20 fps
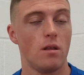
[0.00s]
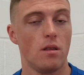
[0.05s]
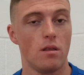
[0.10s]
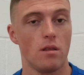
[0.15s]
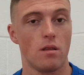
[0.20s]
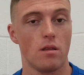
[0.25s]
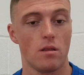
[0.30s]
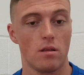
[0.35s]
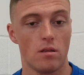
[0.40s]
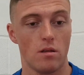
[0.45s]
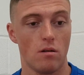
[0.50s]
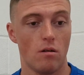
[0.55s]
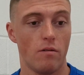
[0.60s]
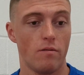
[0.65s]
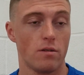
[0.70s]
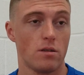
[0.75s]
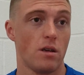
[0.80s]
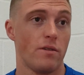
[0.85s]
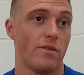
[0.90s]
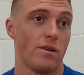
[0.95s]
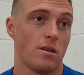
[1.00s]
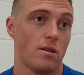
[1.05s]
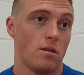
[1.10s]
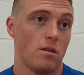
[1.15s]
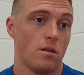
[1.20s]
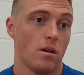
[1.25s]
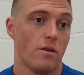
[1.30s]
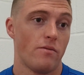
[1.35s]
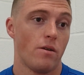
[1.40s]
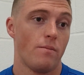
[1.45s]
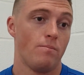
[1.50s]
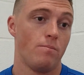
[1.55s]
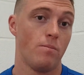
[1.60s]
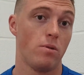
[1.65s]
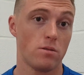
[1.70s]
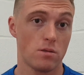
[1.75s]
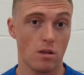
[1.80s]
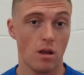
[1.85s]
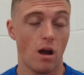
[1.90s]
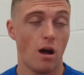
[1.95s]
And obviously if, I can, if I'm
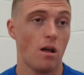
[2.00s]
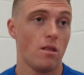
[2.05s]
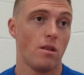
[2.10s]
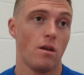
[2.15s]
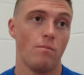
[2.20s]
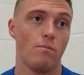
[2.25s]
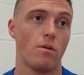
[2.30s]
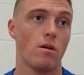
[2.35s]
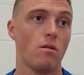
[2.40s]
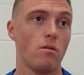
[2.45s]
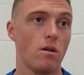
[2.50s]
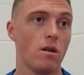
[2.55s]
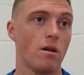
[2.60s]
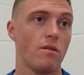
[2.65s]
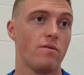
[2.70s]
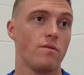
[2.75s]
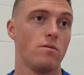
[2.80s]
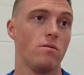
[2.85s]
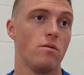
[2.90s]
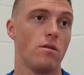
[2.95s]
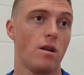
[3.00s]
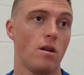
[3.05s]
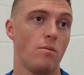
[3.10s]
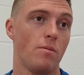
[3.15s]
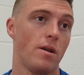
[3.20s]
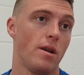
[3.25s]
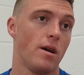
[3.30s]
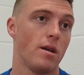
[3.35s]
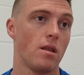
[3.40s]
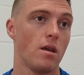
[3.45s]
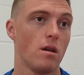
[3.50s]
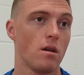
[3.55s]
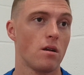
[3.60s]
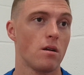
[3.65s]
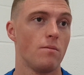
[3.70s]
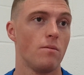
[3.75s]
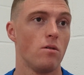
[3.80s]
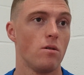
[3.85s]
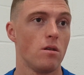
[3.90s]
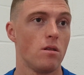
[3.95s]
starting then brilliant, if not then I'll be ready to
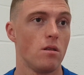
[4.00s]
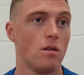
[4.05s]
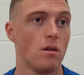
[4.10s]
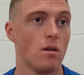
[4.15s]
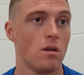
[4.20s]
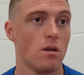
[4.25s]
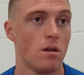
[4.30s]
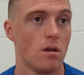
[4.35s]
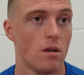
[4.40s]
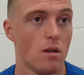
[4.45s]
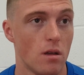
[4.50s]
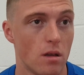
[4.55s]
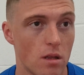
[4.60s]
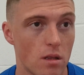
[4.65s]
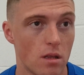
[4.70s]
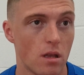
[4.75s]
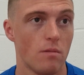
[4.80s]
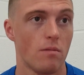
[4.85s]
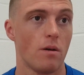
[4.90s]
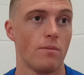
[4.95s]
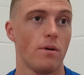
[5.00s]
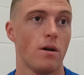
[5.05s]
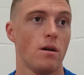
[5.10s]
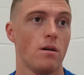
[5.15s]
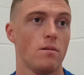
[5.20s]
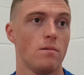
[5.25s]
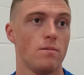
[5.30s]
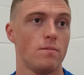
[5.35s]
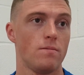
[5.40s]
come on and do my bit.